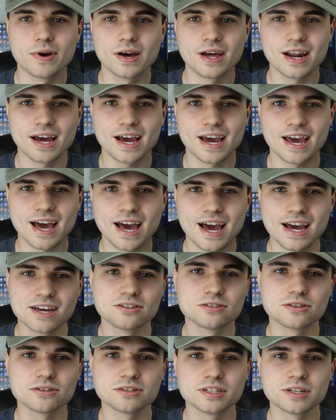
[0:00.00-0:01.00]
but I
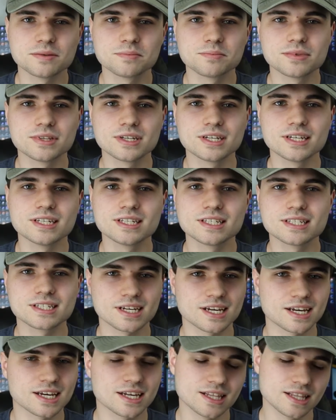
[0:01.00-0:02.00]
hydro dip these
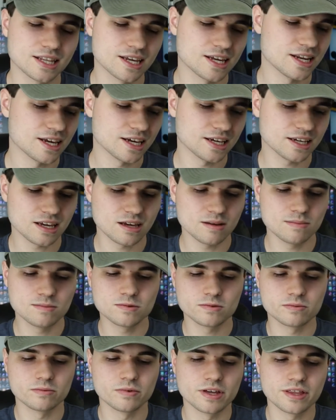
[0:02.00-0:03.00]
and then it
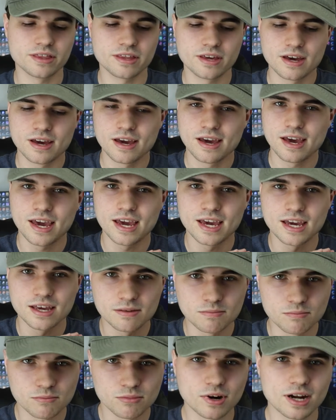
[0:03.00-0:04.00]
comes with a
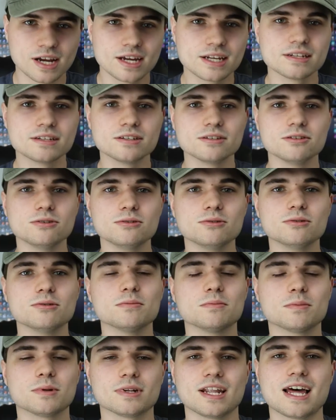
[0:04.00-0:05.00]
brand new
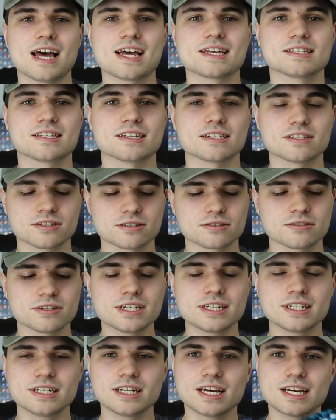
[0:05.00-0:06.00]
plastic
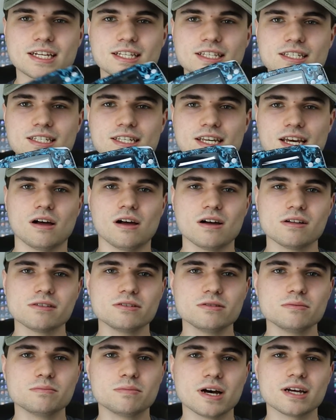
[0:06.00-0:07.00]
screen lens, all
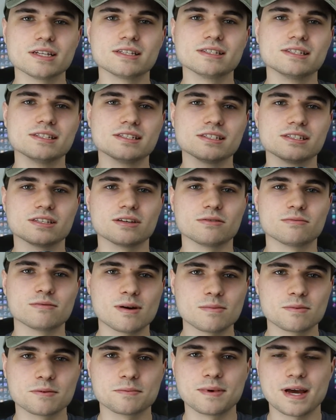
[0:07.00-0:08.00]
new buttons, the
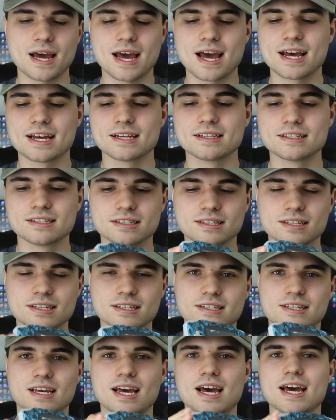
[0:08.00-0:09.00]
rubber pads, the
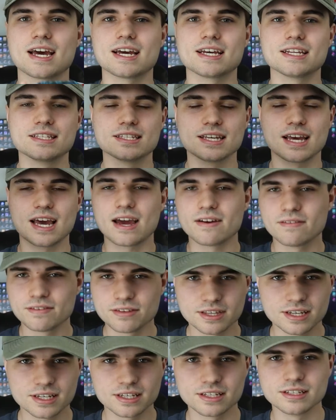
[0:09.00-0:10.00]
sides,
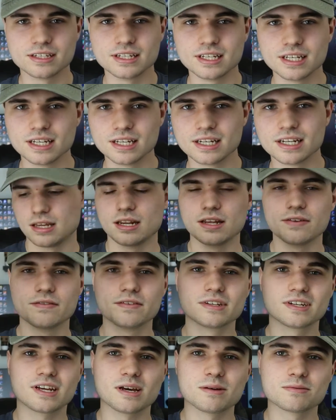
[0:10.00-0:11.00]
everything you need. It
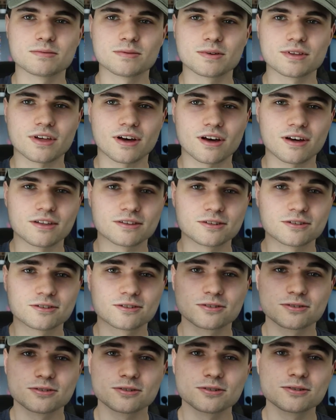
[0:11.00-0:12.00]
even comes with all the
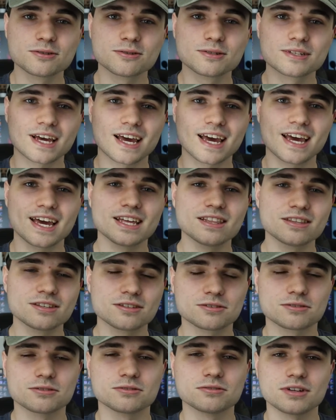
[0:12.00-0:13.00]
screws and the
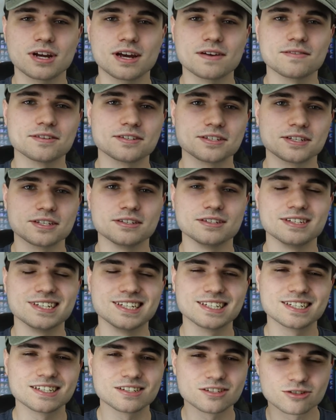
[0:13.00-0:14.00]
screwdrivers that you
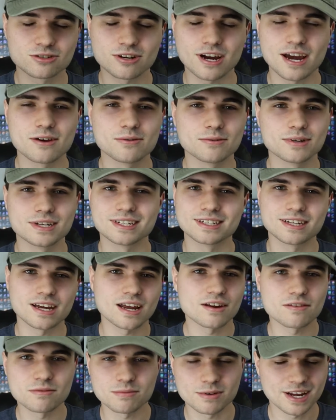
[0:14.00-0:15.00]
need because Tri-Wing,
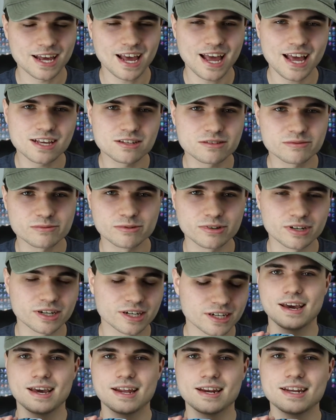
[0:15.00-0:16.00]
not everybody has
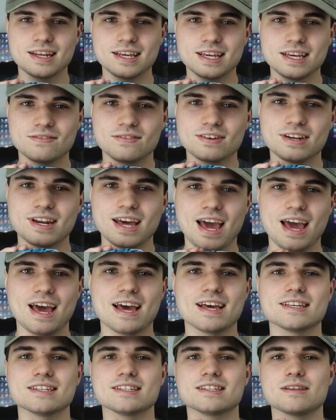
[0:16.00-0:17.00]
one. And it even
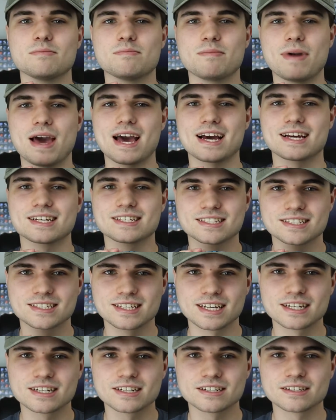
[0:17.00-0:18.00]
has the back
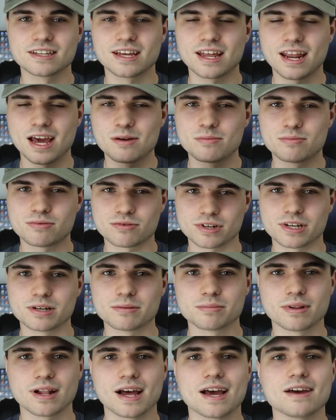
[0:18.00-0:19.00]
sticker that I
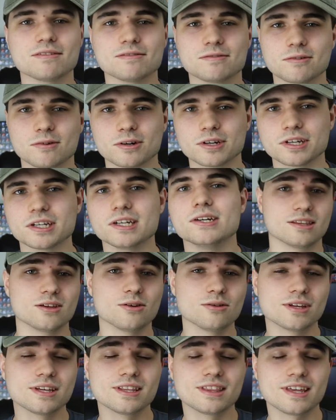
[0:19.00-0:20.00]
pre-applied for you. The
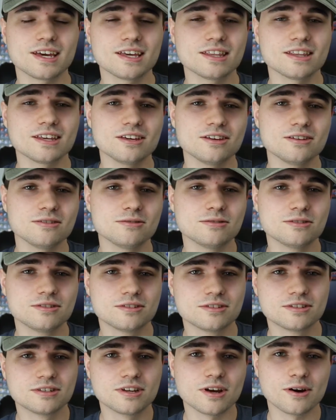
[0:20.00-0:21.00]
only thing that you
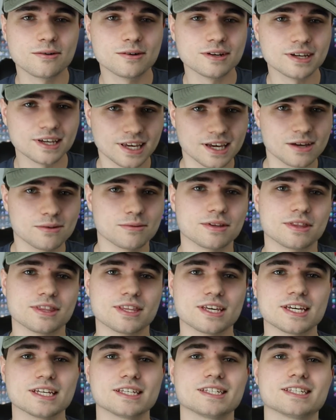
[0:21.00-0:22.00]
don't get with
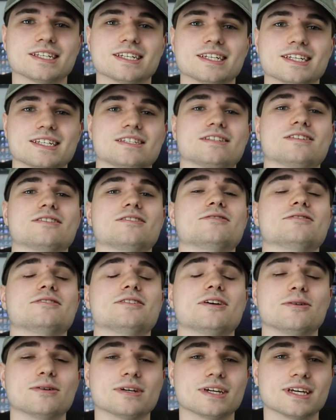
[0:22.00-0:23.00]
this is you
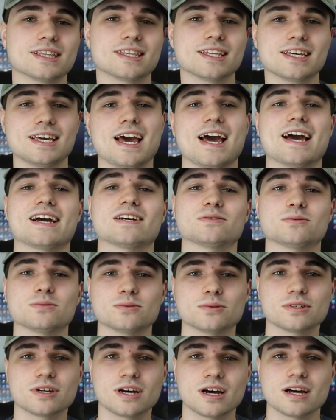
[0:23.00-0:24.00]
don't get the
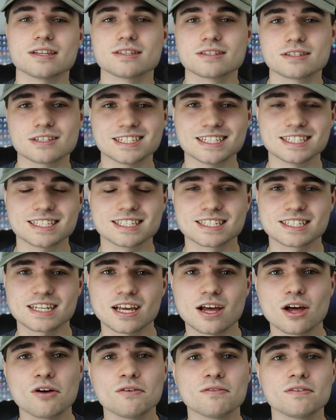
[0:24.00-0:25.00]
actual console
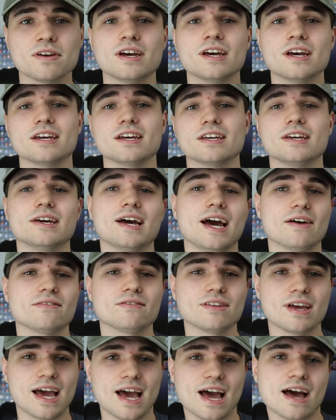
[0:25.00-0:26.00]
itself. You have
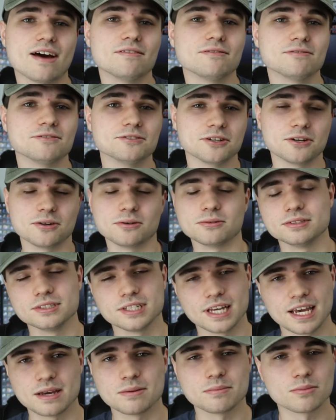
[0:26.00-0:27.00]
to have your own
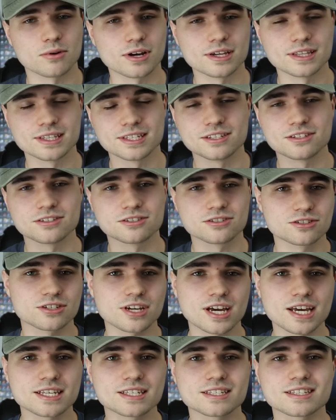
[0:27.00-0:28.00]
Game Boy. This is
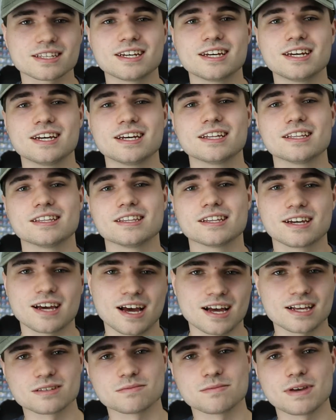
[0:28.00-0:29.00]
just the
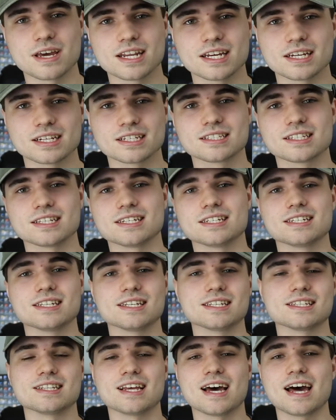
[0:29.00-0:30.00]
cosmetics, it
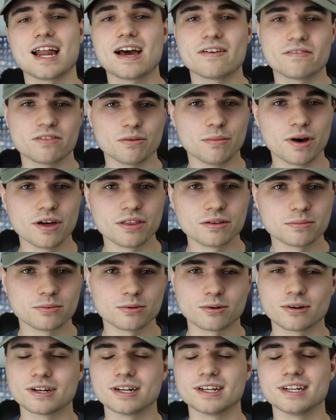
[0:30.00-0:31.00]
does not have the
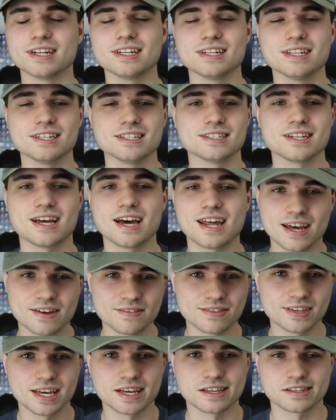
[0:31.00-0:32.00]
motherboard, and it does not
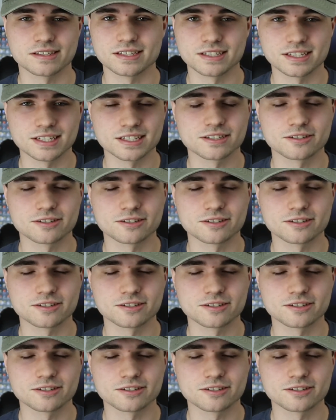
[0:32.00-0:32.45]
have the LCD